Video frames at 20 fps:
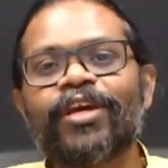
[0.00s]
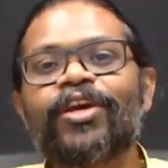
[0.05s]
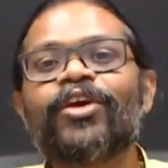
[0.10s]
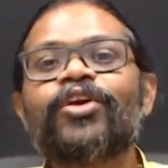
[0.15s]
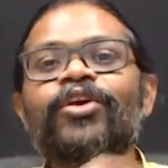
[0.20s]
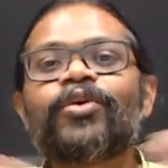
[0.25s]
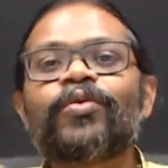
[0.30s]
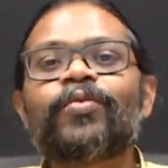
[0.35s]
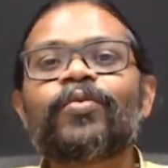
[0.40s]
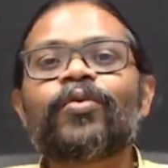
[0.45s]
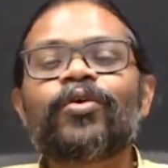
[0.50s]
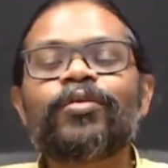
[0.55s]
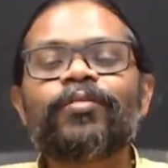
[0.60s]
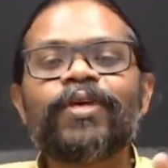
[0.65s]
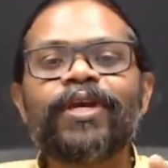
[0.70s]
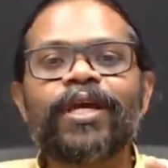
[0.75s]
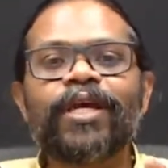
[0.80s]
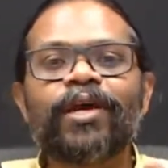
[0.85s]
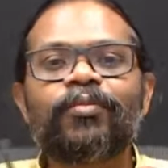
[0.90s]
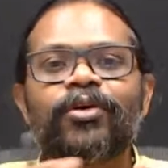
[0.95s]
You won't
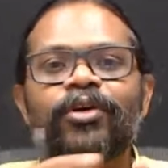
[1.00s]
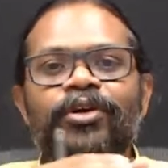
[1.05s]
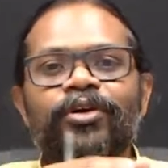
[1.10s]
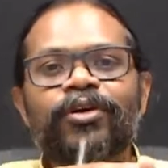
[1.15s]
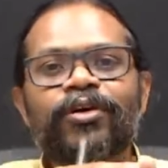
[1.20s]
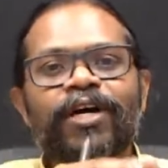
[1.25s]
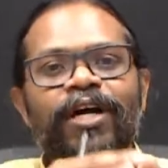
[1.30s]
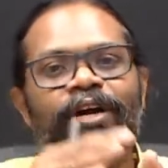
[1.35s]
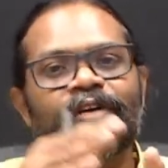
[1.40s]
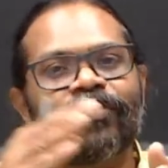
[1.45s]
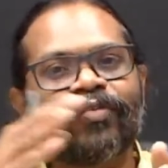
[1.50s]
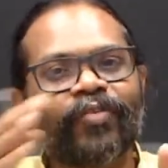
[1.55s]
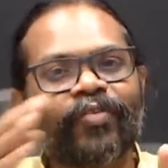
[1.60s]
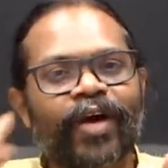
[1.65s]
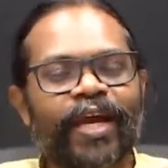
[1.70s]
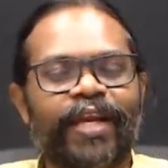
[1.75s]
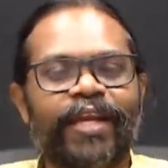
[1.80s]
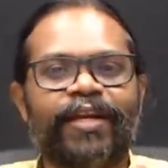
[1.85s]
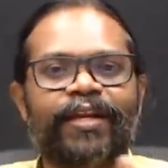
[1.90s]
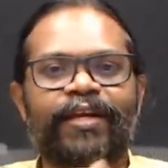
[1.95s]
be able to
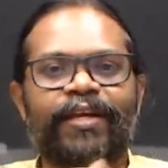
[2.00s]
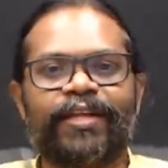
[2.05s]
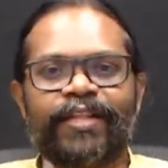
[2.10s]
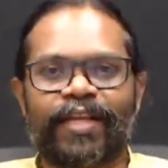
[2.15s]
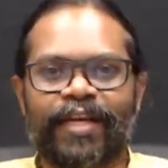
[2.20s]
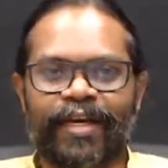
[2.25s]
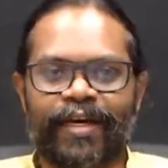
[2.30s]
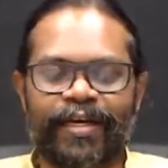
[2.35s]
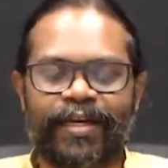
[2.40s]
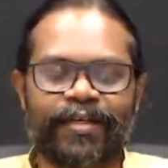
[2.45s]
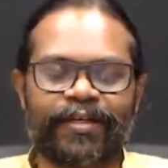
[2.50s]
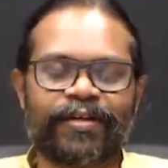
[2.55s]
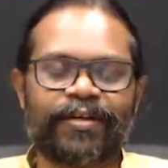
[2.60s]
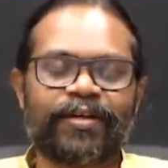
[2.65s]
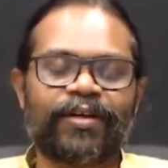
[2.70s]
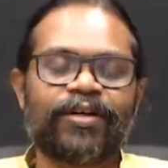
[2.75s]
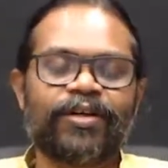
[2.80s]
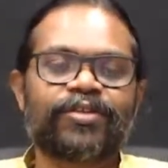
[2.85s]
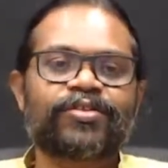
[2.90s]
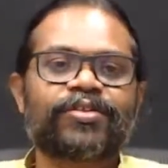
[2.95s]
confine the light.
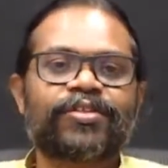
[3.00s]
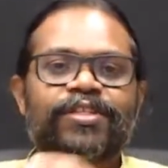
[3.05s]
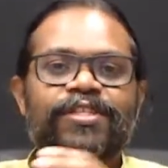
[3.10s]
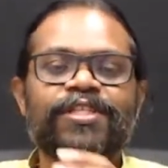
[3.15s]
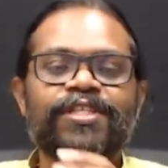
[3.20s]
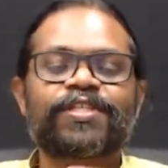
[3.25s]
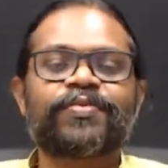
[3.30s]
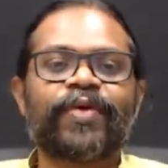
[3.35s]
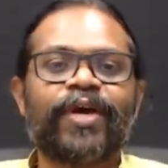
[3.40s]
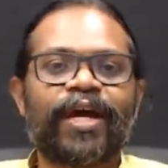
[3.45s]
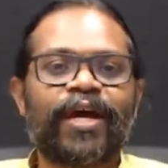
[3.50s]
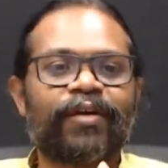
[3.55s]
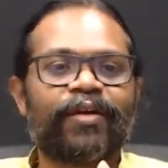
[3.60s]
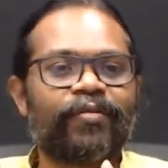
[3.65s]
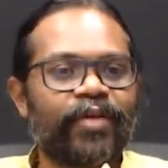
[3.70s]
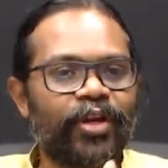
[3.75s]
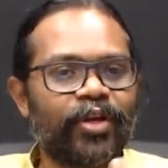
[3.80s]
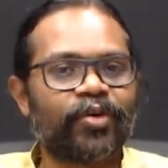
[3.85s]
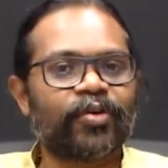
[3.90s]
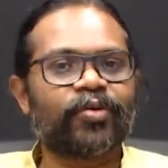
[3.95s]
So this is where
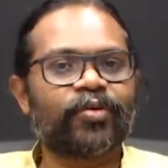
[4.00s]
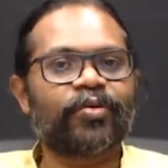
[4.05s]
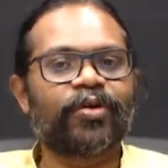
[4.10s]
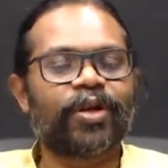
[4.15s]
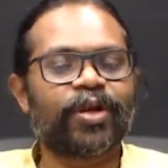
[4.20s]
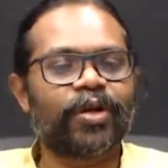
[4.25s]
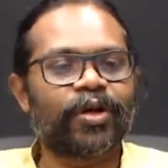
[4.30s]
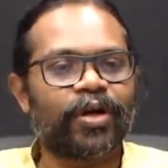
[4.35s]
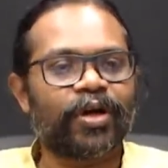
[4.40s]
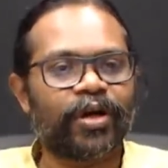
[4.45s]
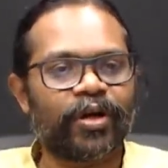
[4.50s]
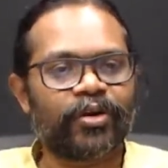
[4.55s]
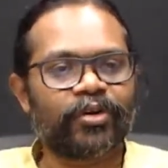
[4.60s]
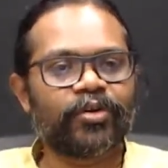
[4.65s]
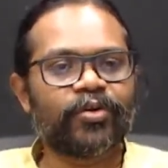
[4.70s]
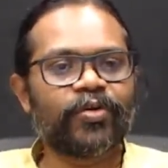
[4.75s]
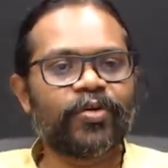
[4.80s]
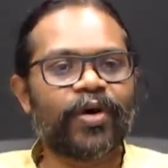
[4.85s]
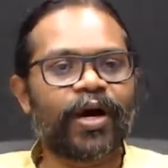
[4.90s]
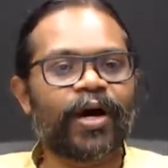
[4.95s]
when you
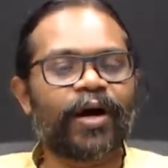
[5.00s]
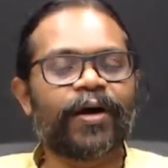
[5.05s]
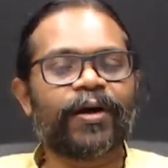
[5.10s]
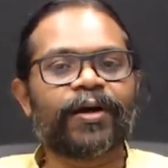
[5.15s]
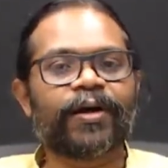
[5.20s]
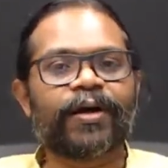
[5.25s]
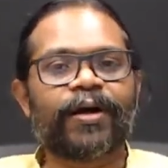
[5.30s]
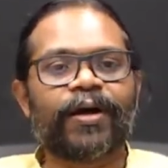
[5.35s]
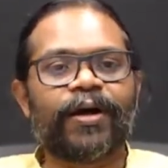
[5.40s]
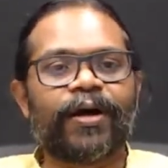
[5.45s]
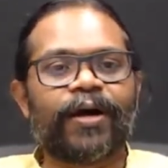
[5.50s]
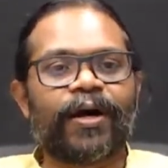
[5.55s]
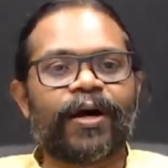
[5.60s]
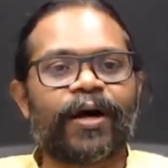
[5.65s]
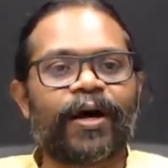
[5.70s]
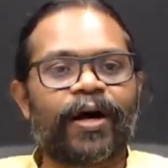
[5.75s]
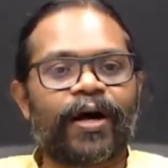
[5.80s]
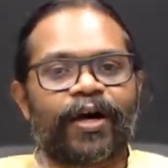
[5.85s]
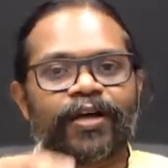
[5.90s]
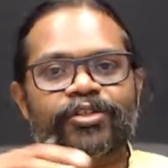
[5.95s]
do a
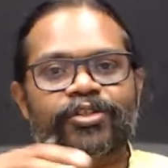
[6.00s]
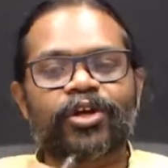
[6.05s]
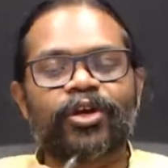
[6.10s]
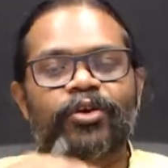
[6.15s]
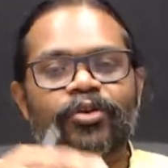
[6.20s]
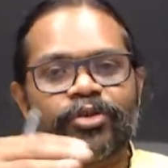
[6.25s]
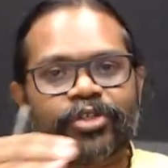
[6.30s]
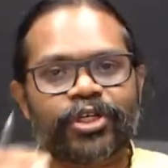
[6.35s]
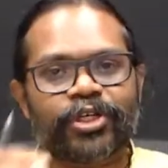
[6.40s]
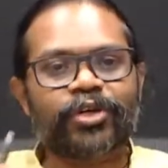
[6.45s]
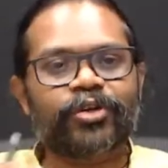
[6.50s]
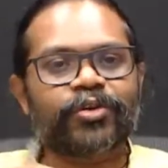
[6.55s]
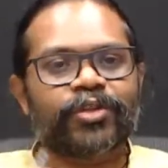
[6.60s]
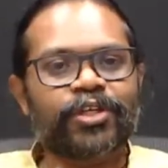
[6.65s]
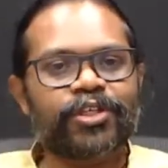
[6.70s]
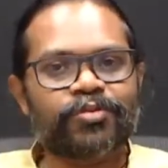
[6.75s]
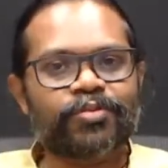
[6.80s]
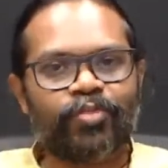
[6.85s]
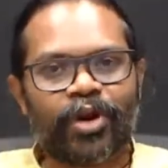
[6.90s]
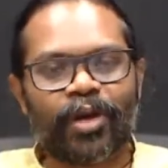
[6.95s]
solution to
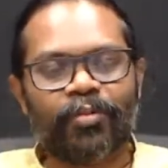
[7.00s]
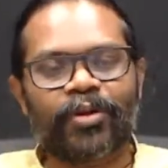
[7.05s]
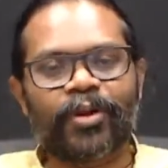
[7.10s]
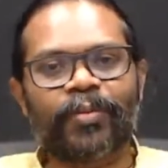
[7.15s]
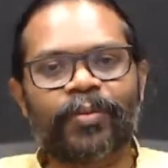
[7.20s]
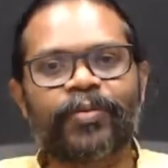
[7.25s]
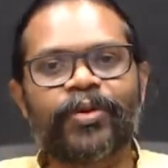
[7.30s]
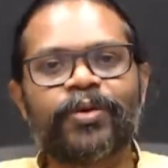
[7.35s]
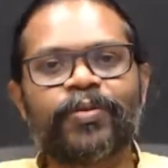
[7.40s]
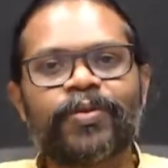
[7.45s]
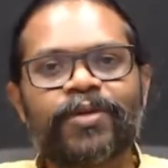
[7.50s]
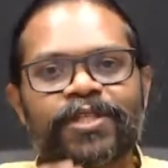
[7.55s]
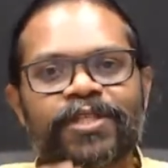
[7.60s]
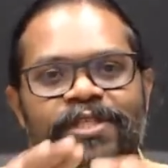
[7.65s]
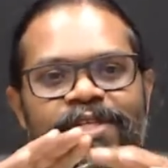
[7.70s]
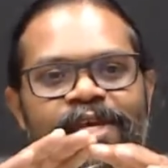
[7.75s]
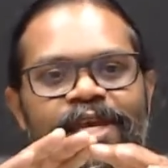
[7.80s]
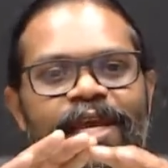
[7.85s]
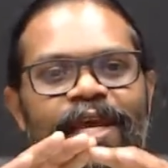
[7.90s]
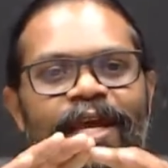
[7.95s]
this problem, you will
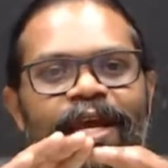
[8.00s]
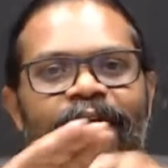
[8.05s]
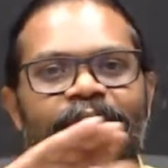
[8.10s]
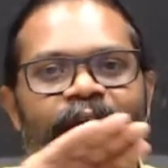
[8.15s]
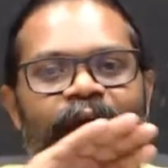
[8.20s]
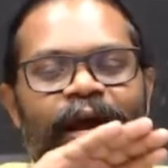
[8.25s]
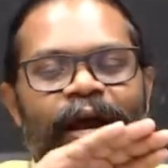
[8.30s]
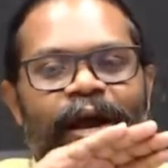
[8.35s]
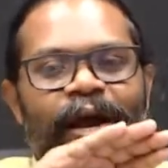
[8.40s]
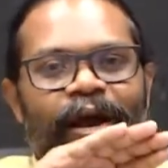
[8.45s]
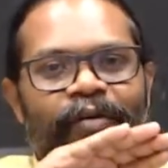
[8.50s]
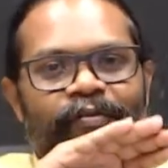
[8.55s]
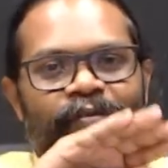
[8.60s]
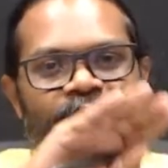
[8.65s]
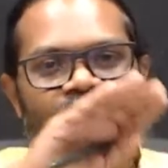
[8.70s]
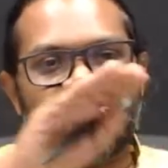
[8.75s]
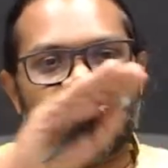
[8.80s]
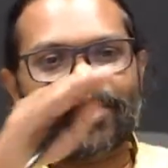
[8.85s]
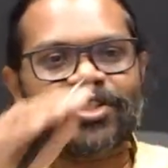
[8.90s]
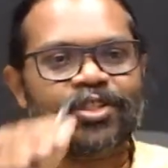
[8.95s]
see a
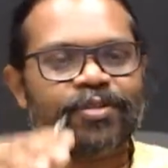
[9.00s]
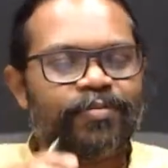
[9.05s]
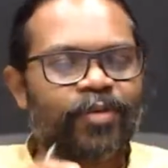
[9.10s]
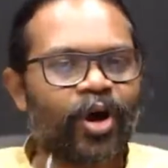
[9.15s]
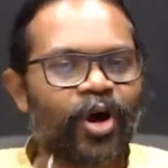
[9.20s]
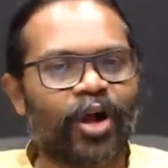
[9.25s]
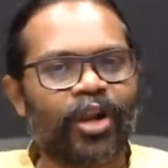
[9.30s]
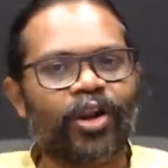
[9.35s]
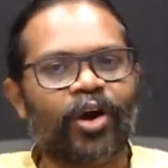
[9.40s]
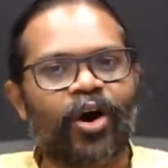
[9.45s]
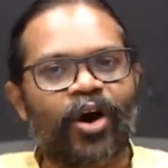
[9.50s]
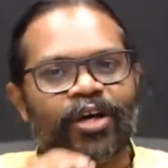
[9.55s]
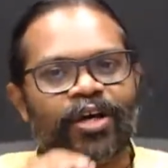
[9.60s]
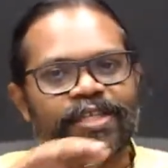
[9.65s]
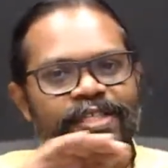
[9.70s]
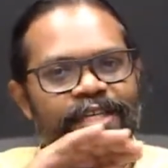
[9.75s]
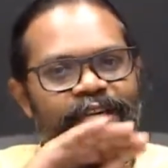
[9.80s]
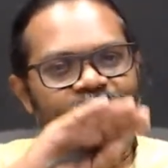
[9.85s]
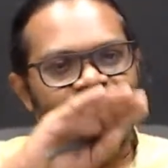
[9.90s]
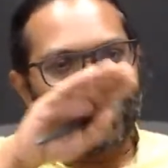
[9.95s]
very small
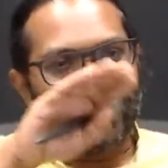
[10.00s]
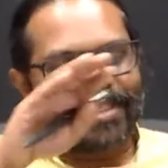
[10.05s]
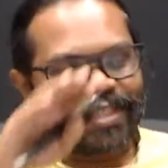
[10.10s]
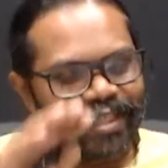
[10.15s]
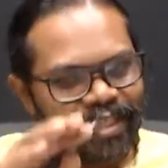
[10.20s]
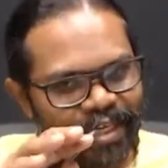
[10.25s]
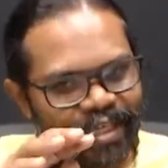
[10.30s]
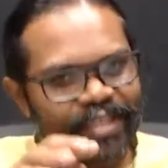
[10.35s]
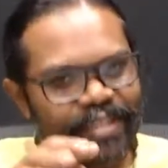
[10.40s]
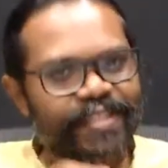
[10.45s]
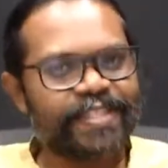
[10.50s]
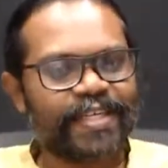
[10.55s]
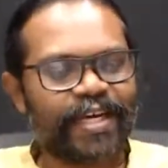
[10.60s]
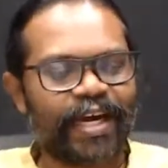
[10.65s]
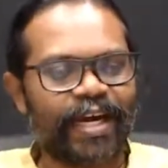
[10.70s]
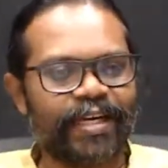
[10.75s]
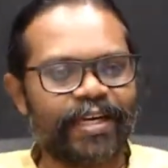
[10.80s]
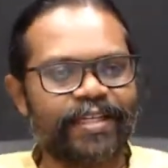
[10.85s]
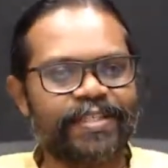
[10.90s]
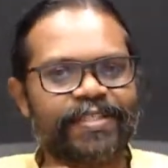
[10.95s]
oscillation inside the